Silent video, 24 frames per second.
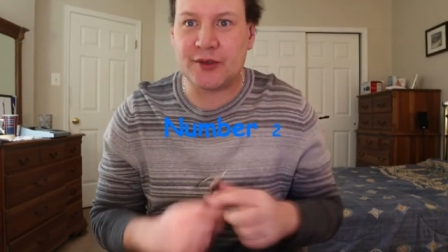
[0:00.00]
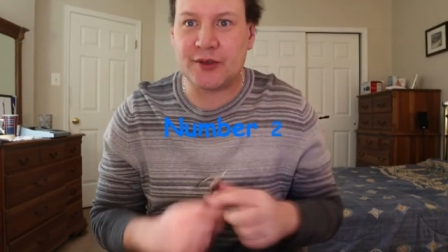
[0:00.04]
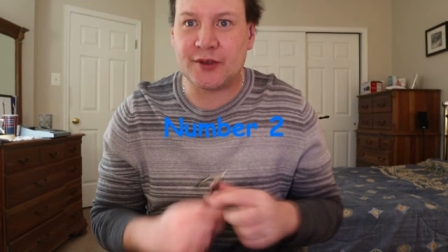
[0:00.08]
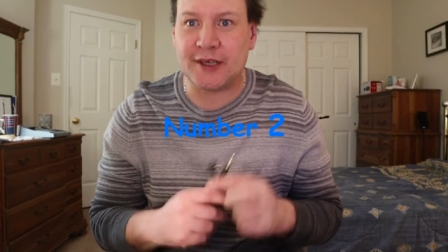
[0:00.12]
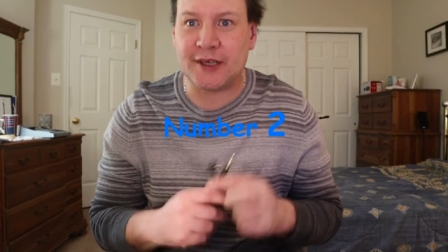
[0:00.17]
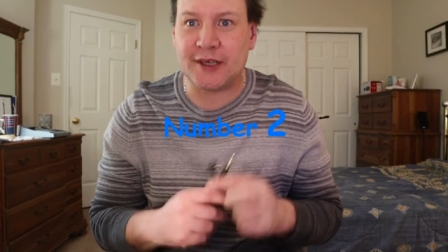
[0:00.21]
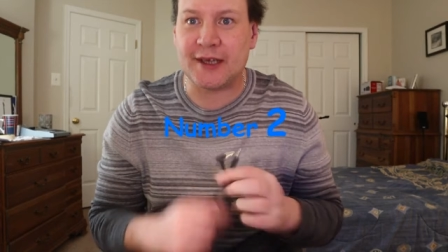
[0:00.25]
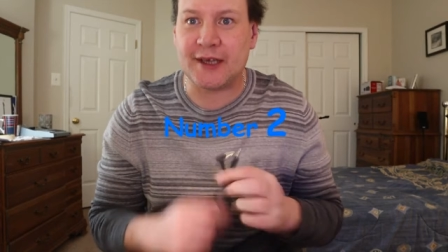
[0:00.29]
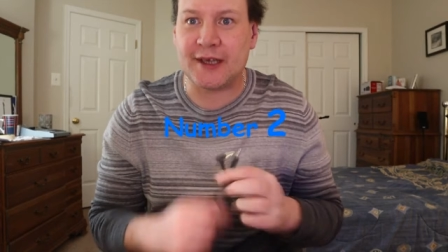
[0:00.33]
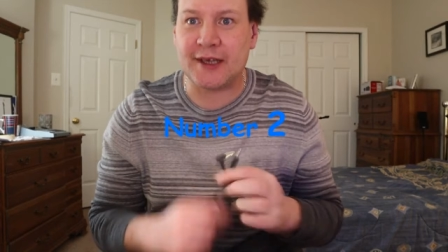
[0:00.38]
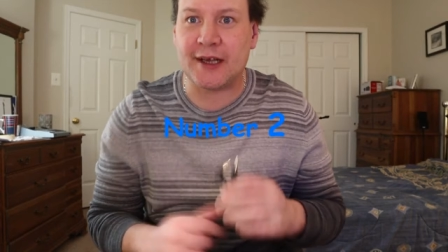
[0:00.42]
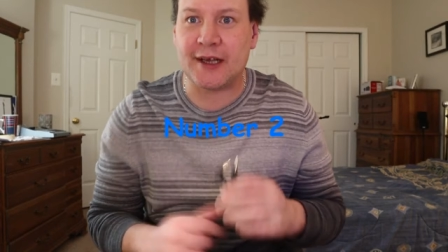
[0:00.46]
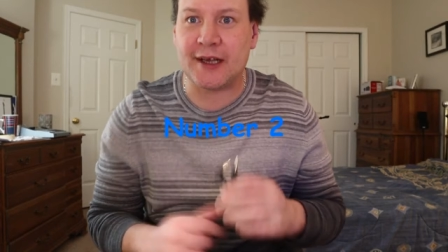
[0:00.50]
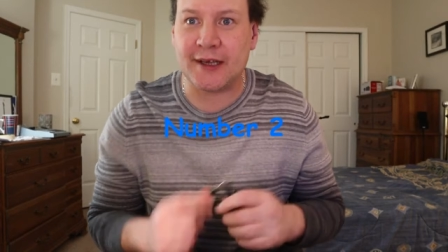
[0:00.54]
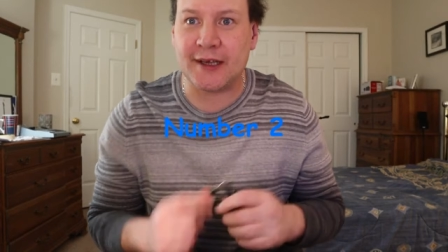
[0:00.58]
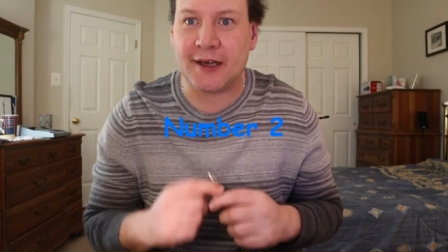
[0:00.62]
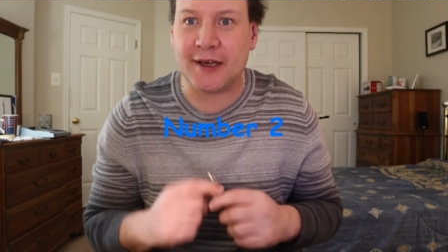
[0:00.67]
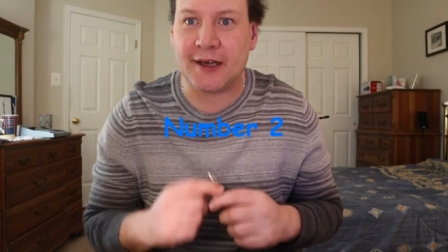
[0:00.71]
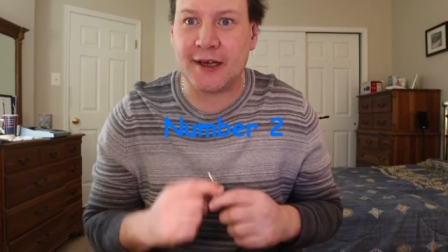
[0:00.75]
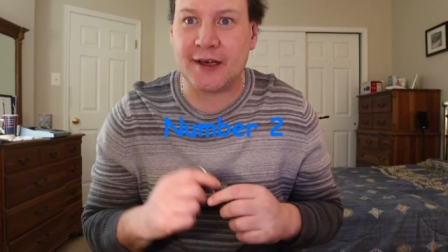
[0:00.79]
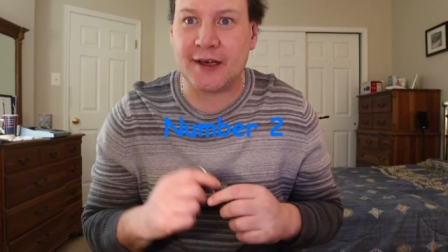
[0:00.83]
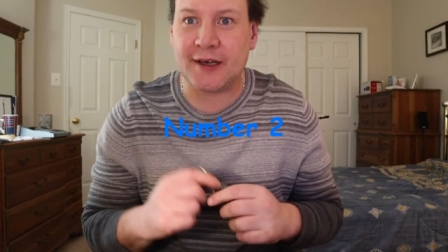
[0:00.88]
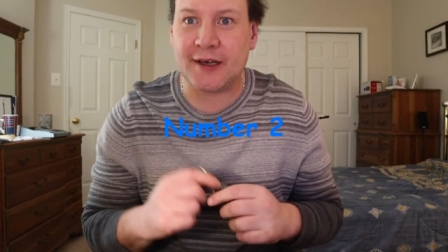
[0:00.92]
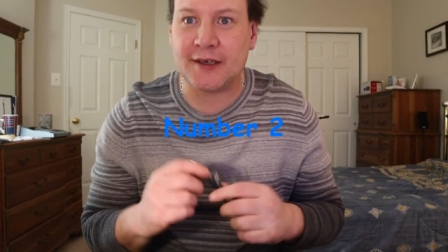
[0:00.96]
that
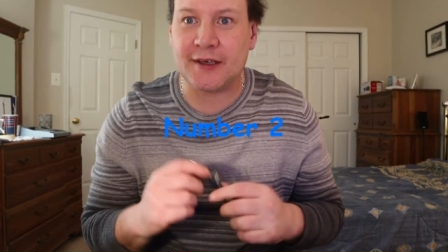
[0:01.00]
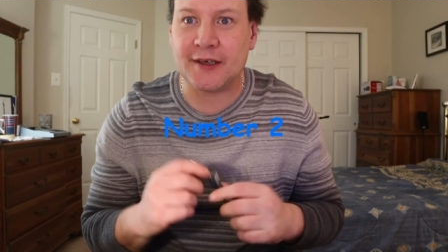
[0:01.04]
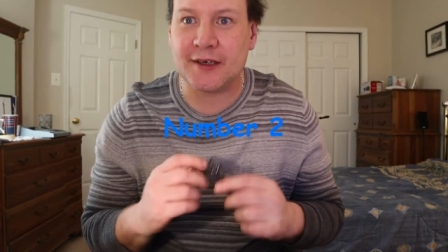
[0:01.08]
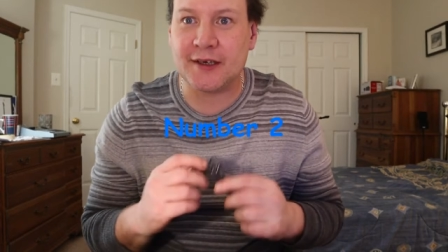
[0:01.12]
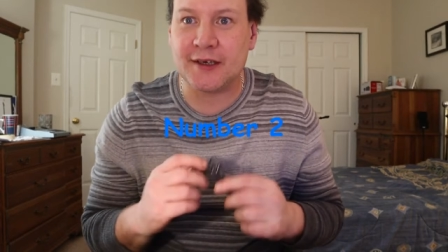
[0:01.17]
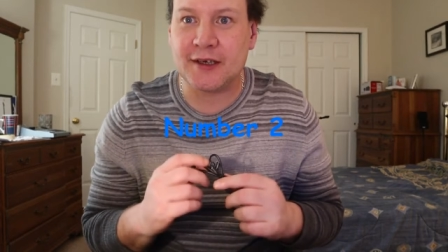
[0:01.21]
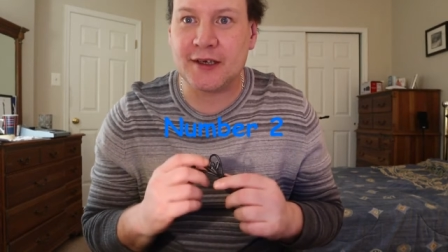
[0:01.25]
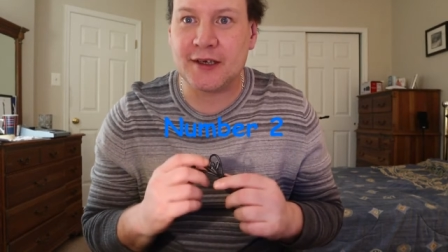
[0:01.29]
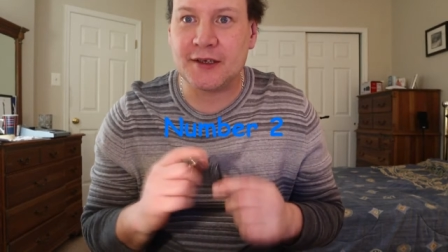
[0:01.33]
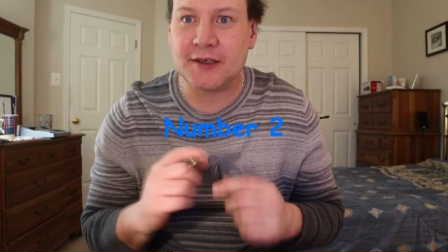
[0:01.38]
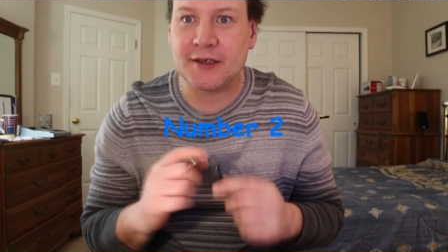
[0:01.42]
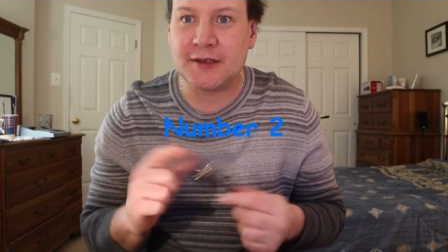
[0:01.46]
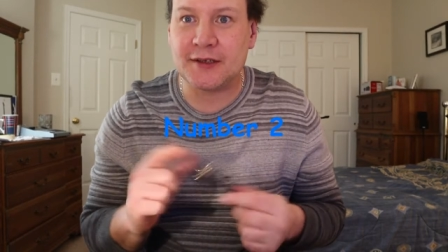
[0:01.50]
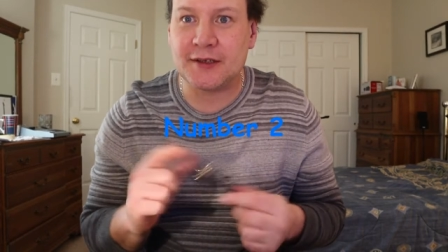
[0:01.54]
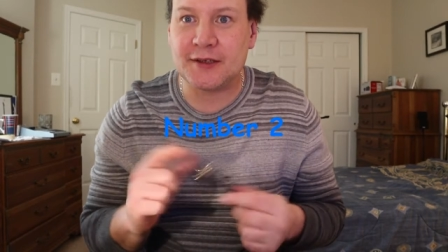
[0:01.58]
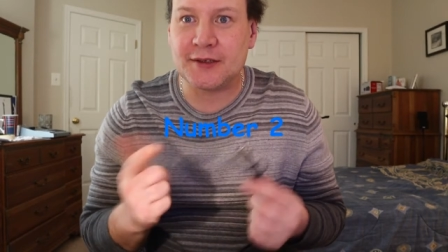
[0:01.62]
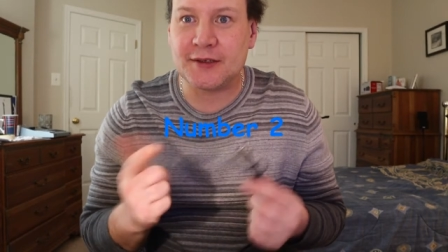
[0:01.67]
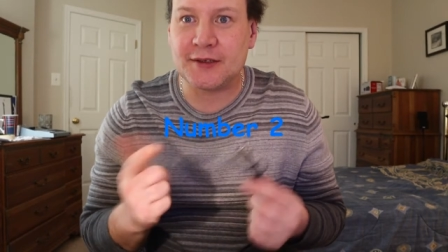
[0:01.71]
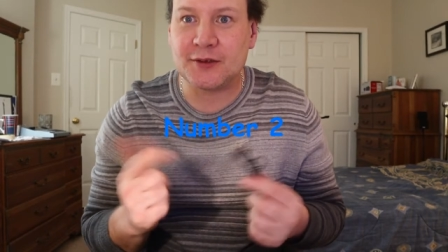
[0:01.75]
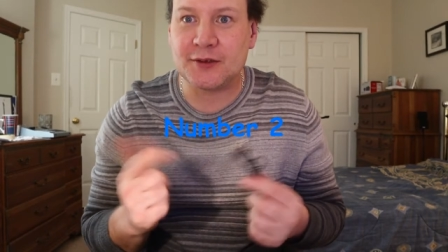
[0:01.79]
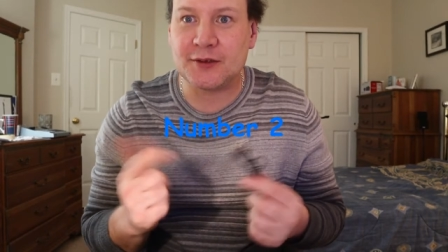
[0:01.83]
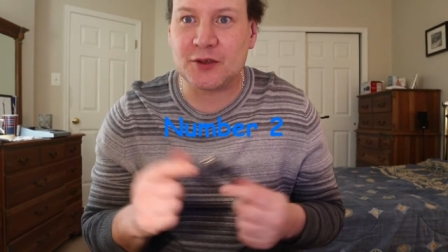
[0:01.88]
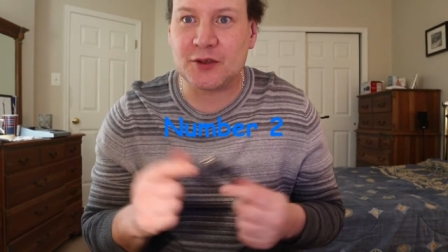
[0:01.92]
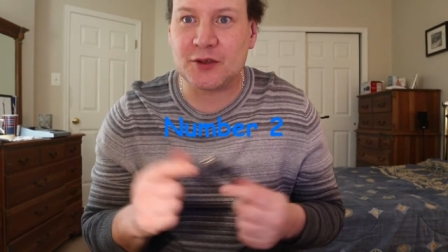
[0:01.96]
I
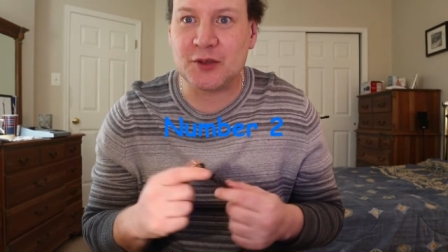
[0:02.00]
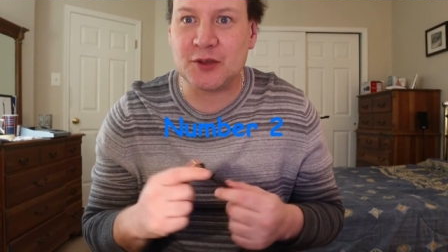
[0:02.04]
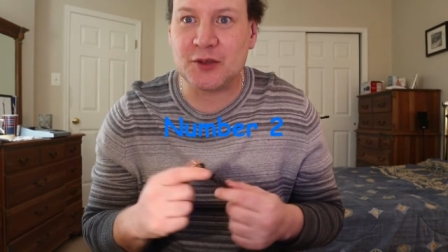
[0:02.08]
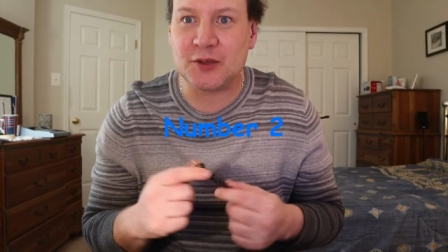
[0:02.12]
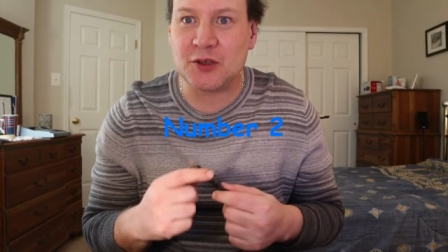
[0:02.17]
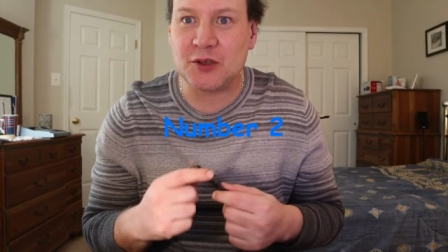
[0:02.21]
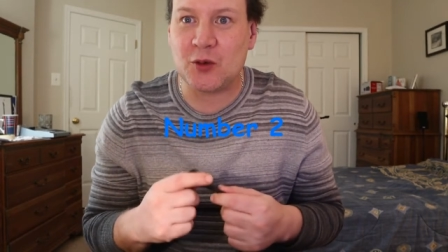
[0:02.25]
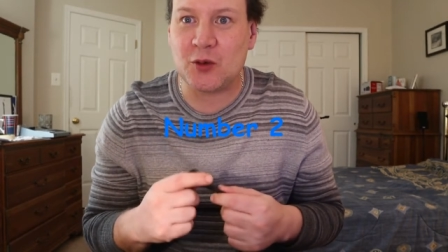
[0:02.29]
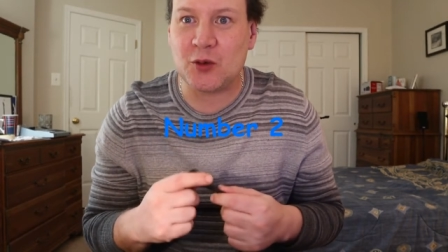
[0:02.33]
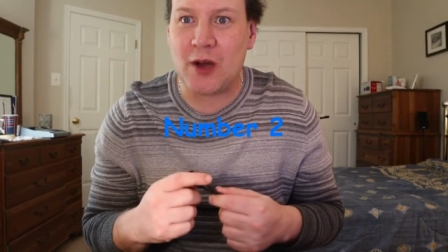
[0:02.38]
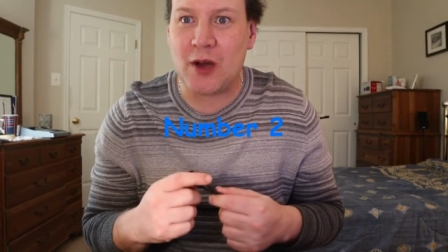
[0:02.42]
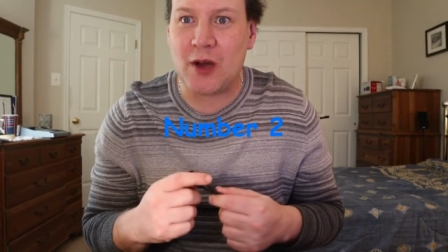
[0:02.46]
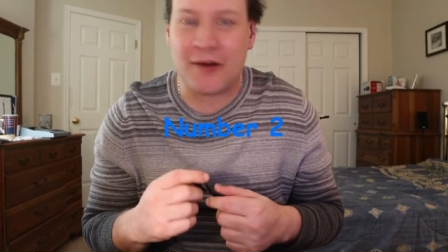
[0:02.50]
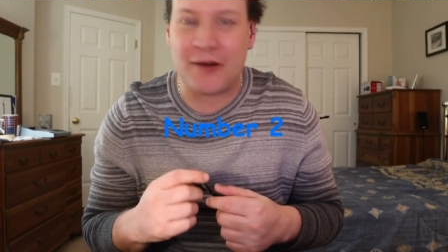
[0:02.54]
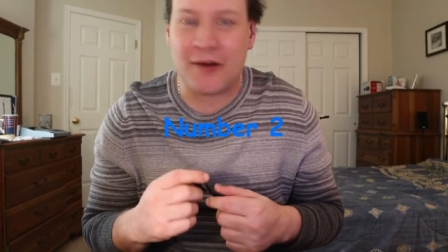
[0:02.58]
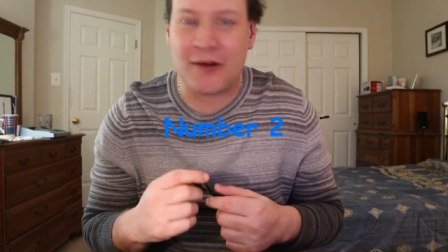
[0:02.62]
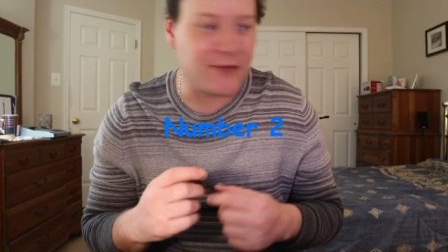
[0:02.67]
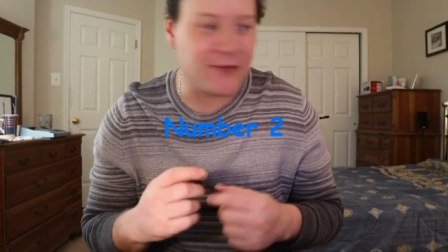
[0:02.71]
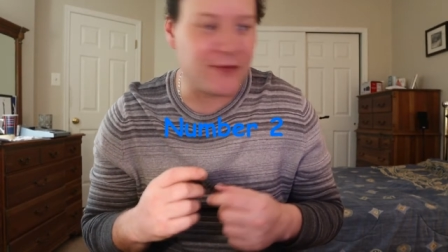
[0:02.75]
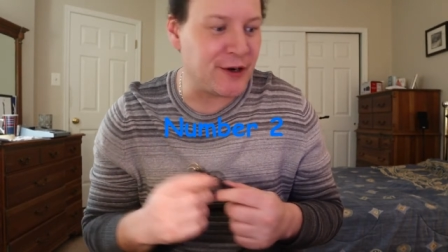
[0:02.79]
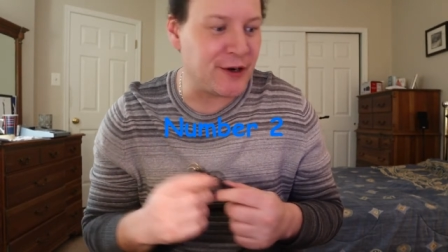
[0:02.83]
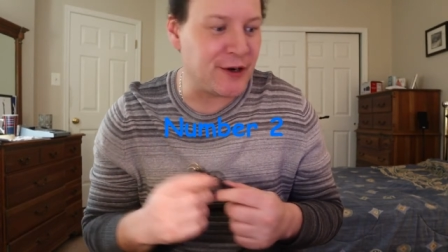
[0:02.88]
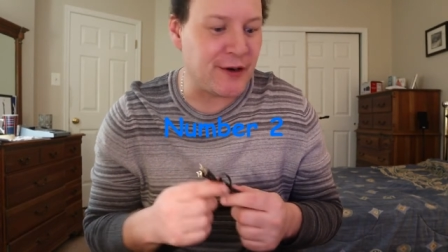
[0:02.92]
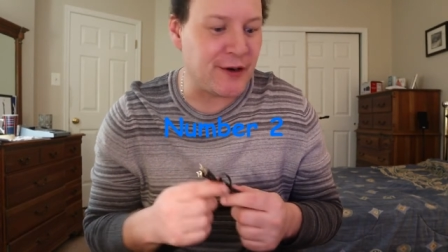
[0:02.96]
took me a little while to
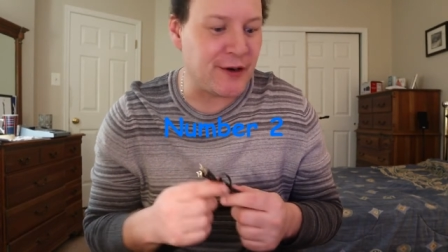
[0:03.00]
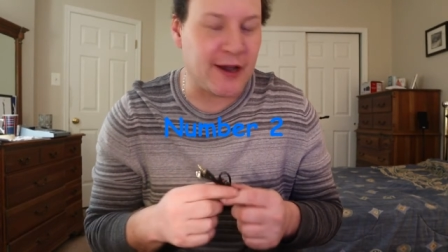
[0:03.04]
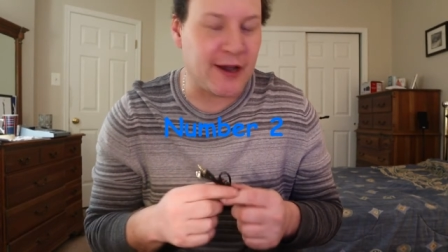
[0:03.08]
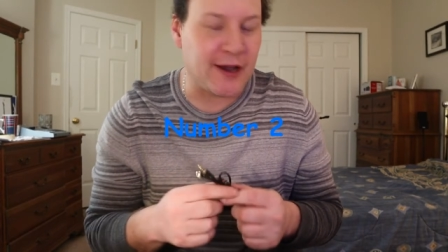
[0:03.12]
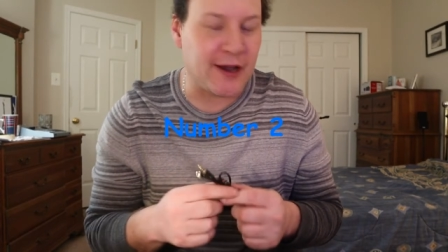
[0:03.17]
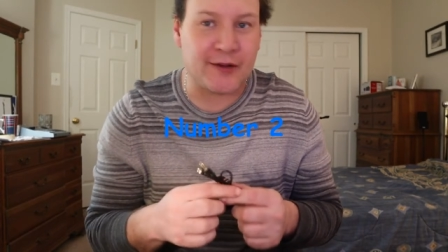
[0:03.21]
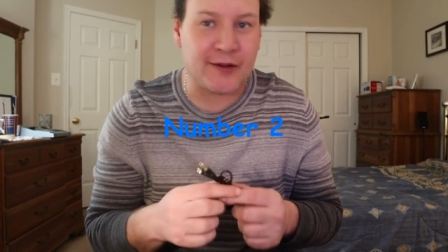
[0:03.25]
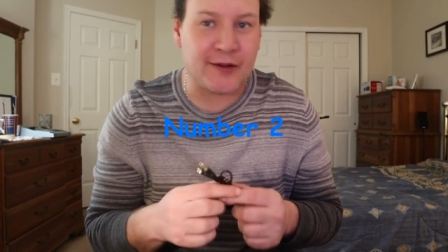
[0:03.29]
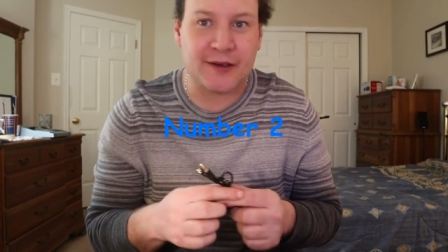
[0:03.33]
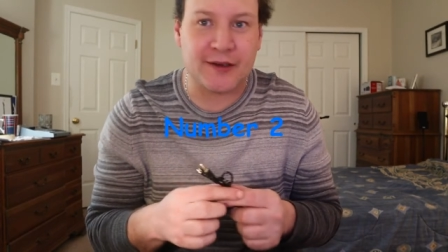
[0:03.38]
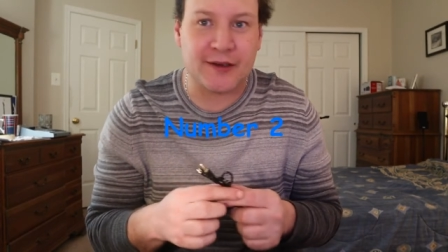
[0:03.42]
figure out.